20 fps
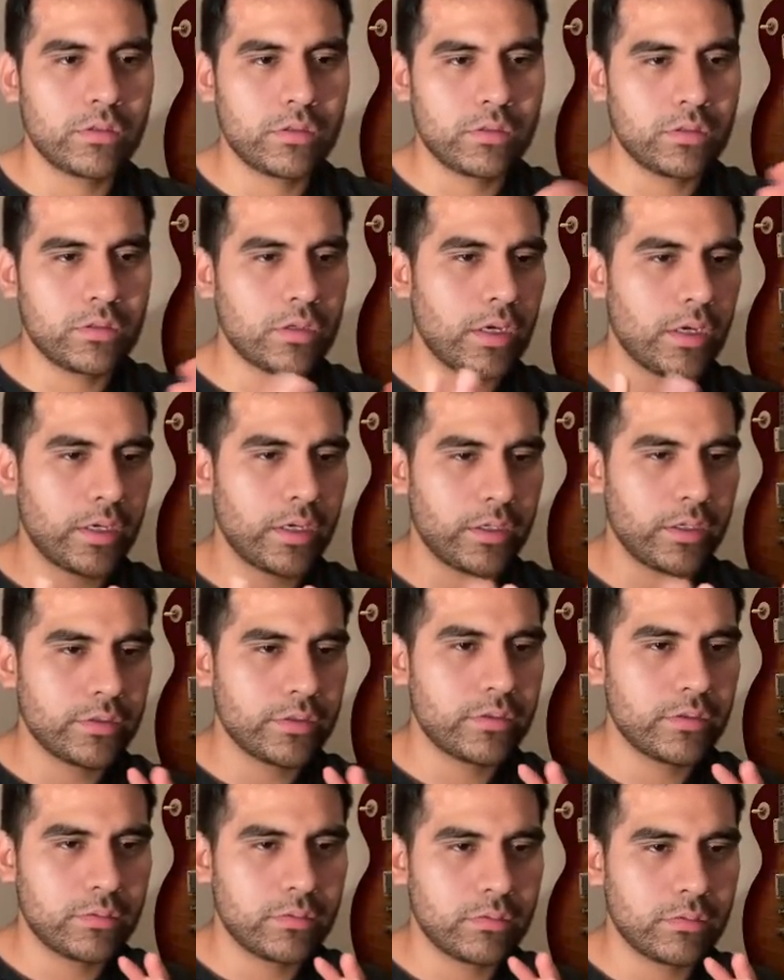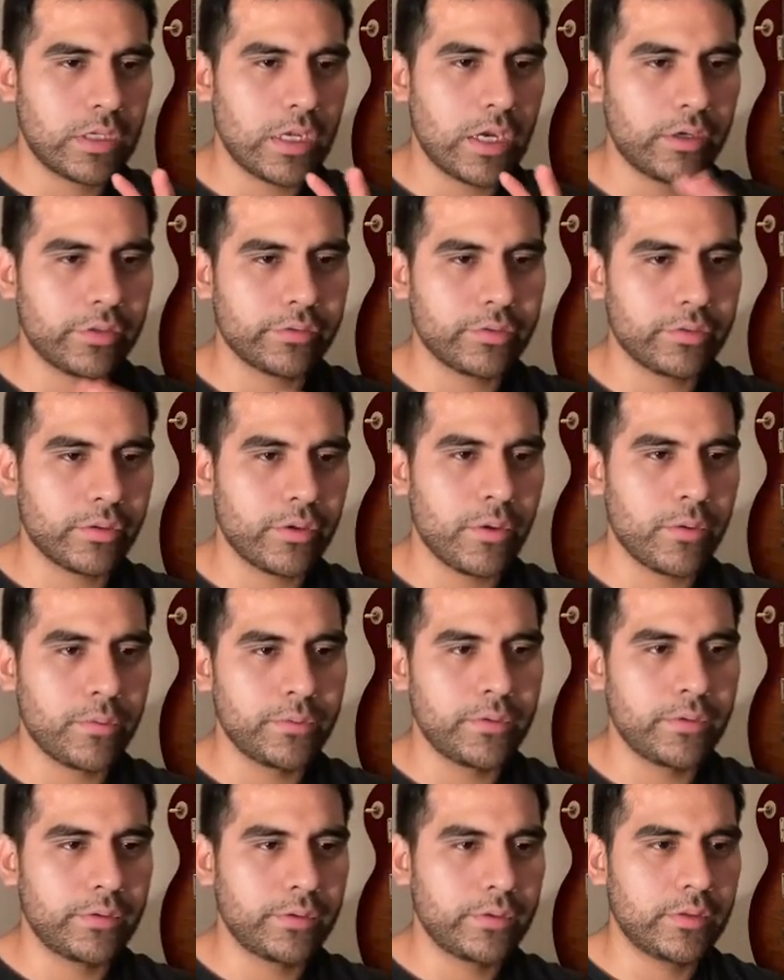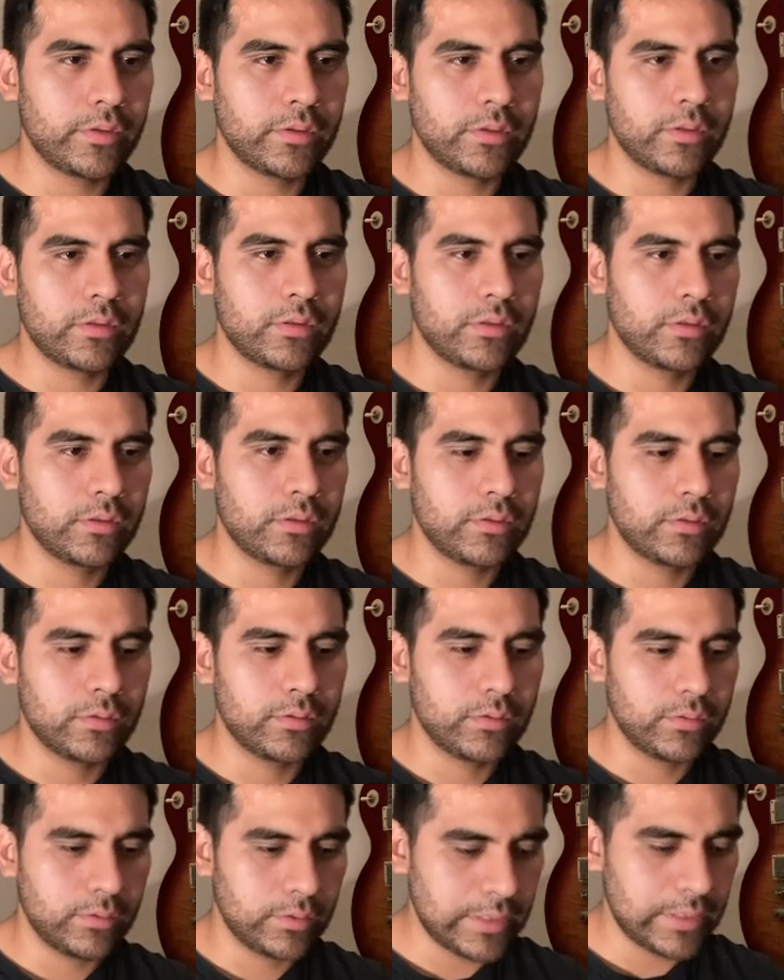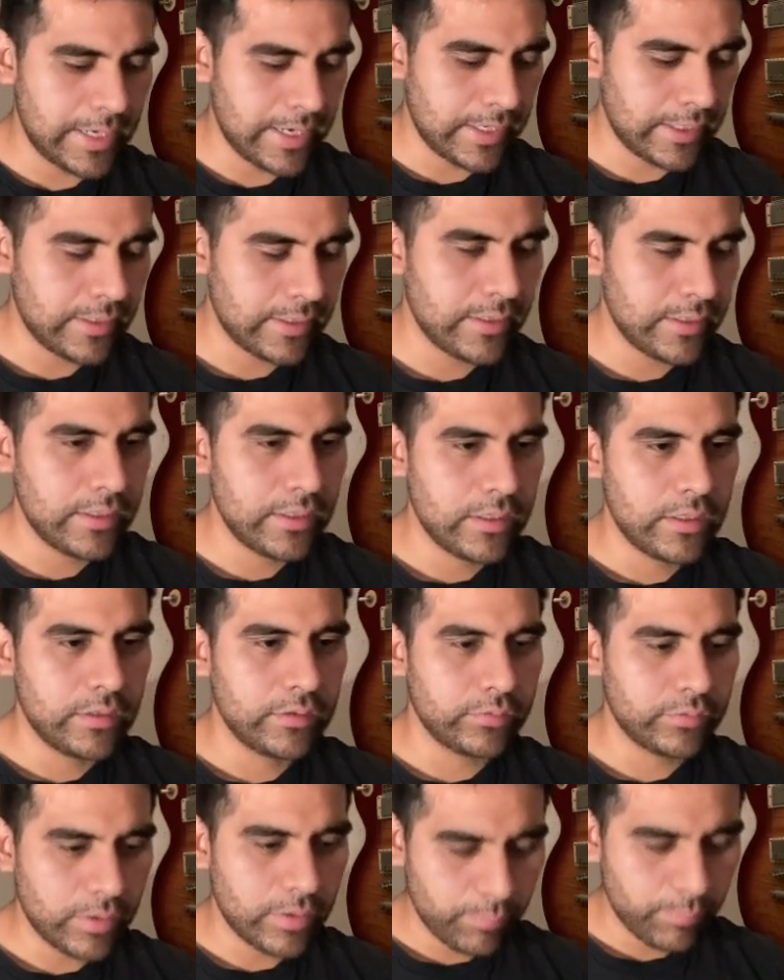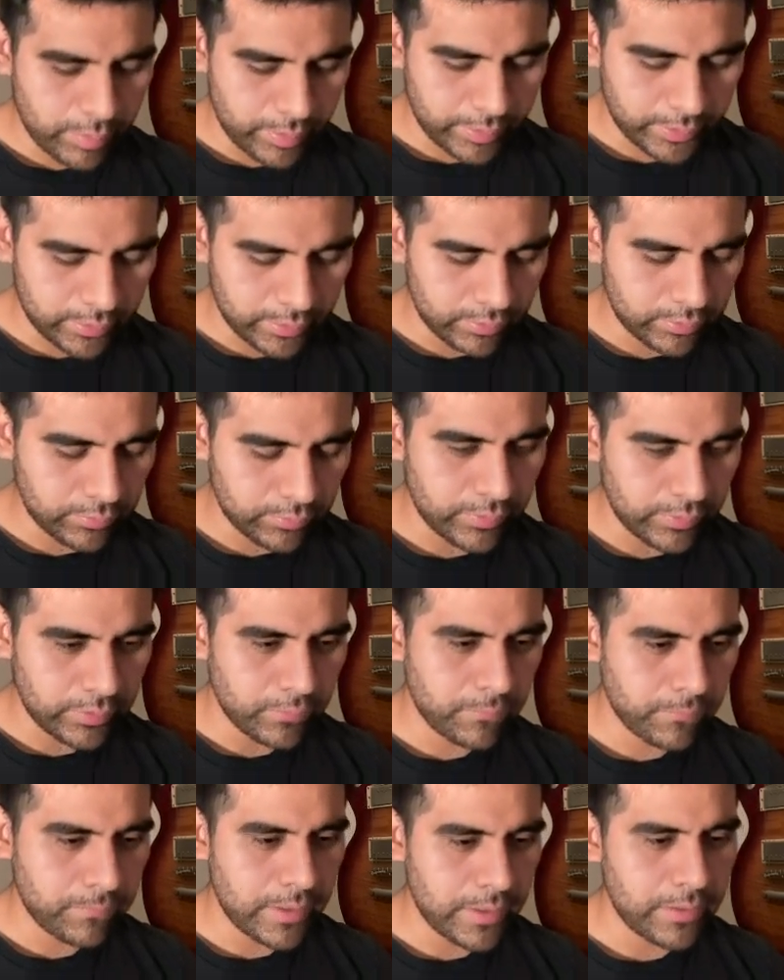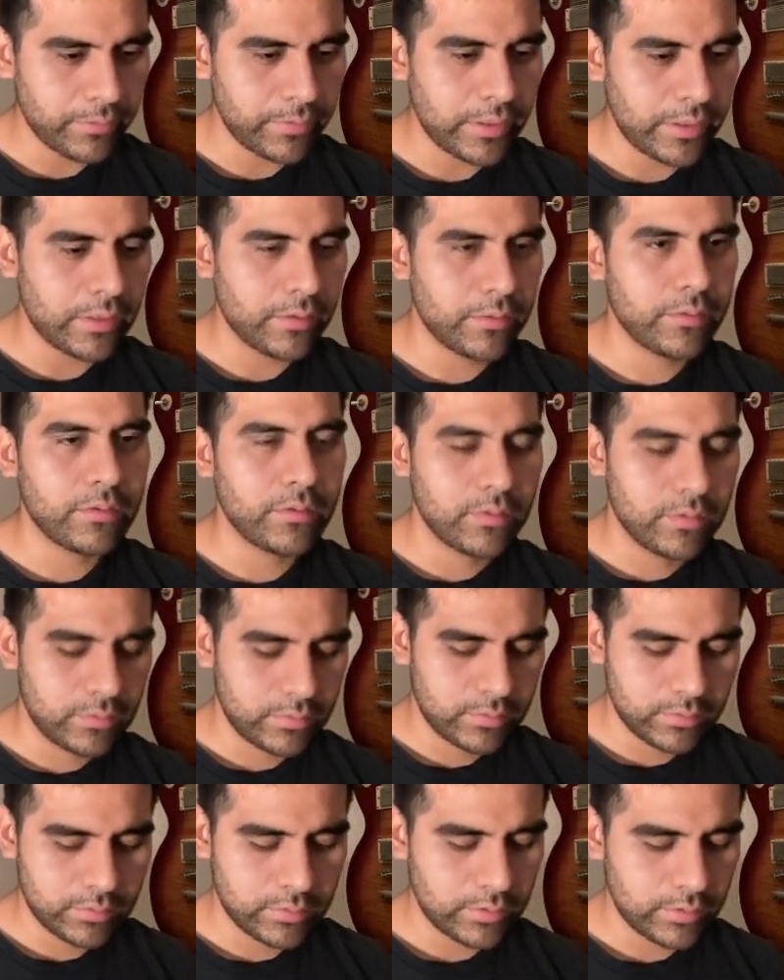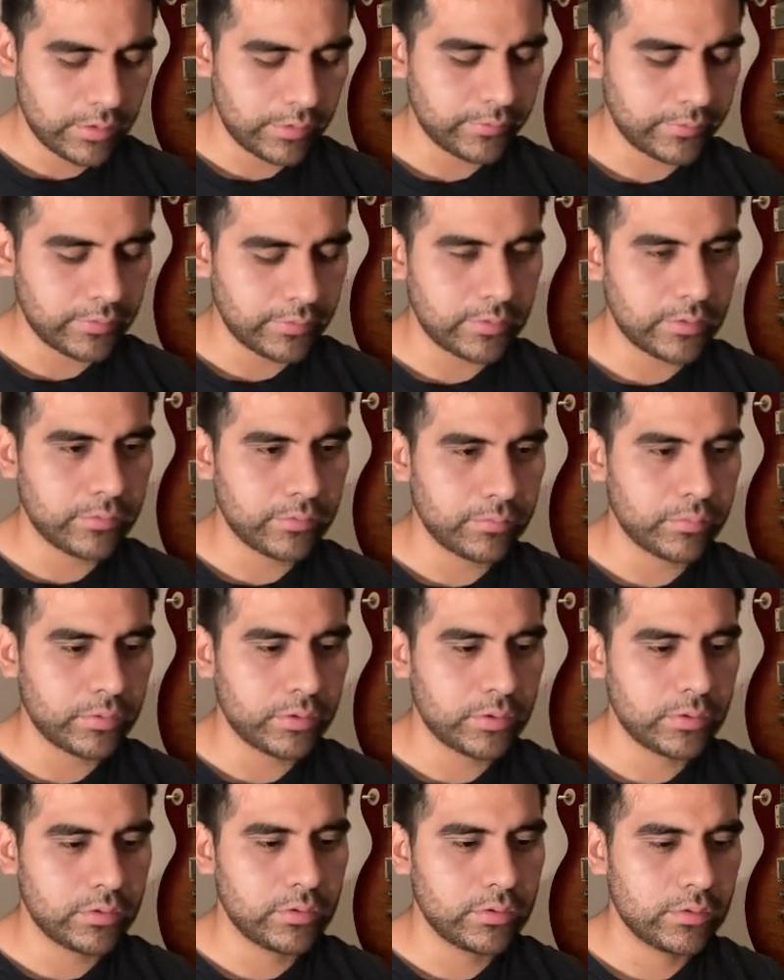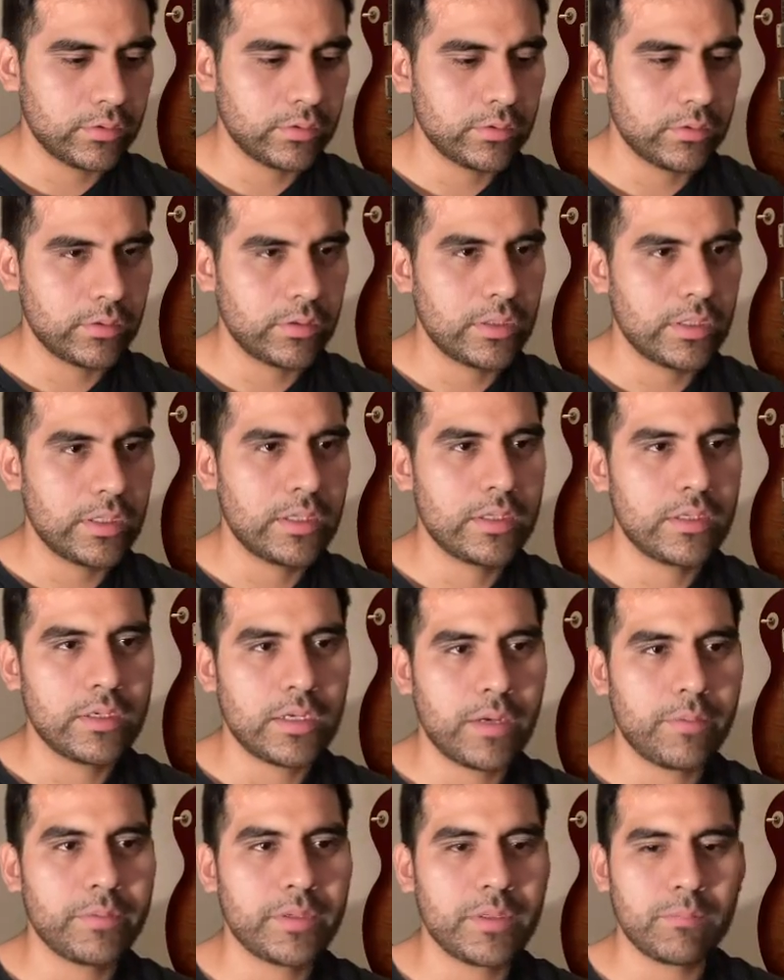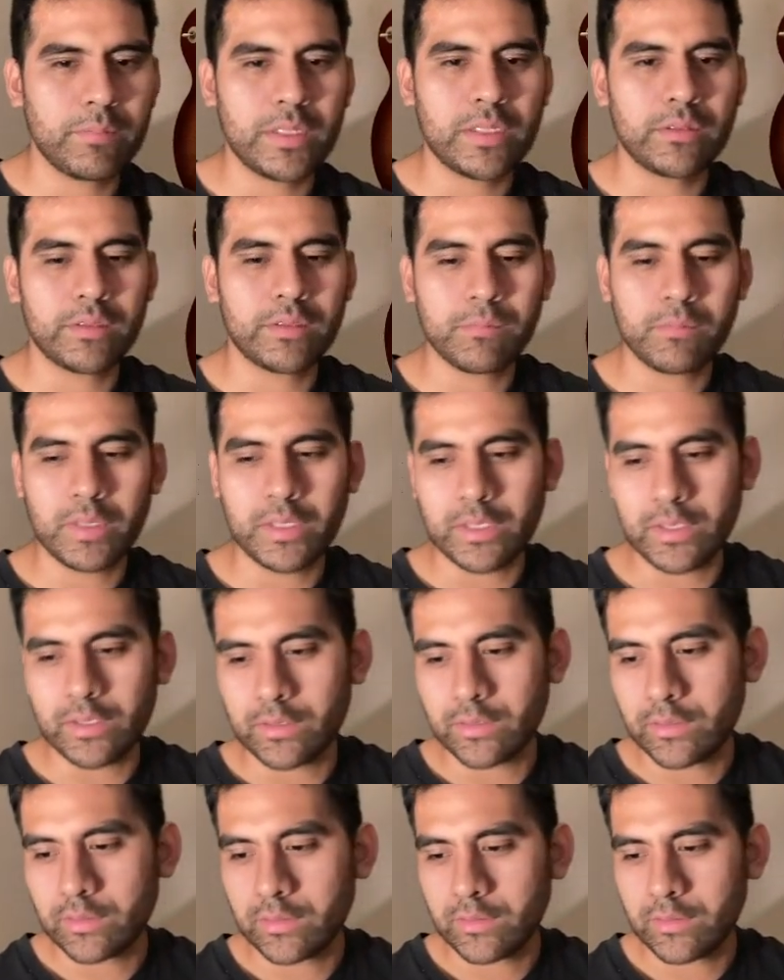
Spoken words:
Character codes. Yeah. So I'm probably gonna do a new file now. Exit this one. How many minutes am I in?